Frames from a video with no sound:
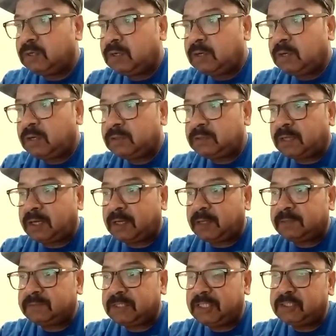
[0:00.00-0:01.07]
the
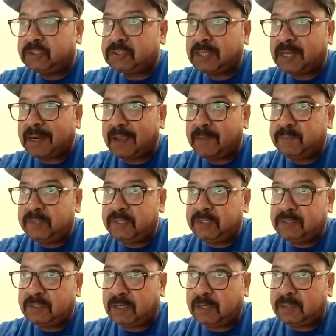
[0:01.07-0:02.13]
things that have
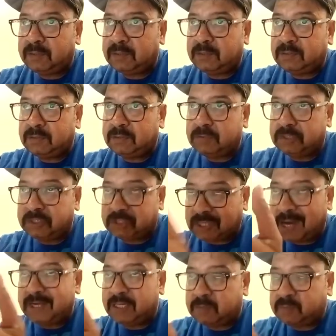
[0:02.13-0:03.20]
been
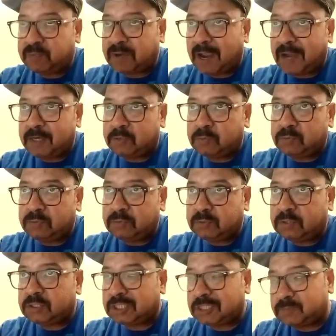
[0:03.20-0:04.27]
decided prior to
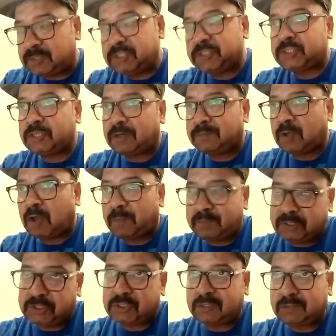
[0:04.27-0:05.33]
the suspension of the
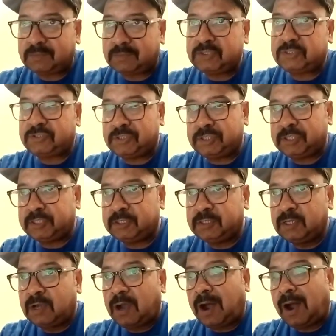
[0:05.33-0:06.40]
operation of this treaty
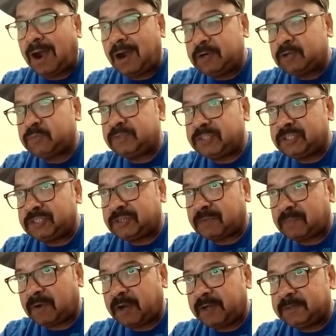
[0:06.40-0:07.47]
are to be
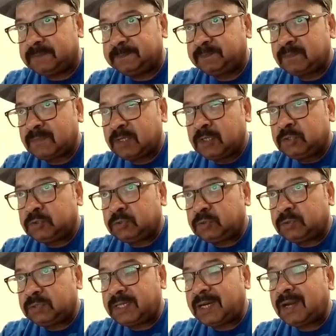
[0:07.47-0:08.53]
determined. So
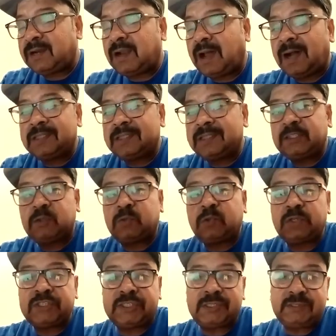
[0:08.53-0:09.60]
there are larger
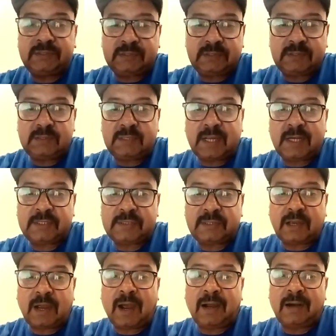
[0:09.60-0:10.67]
questions that
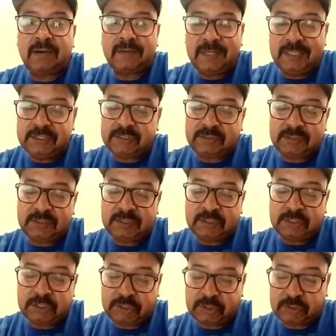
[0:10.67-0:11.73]
are raised in
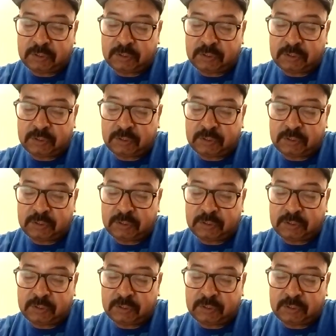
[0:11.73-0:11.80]
this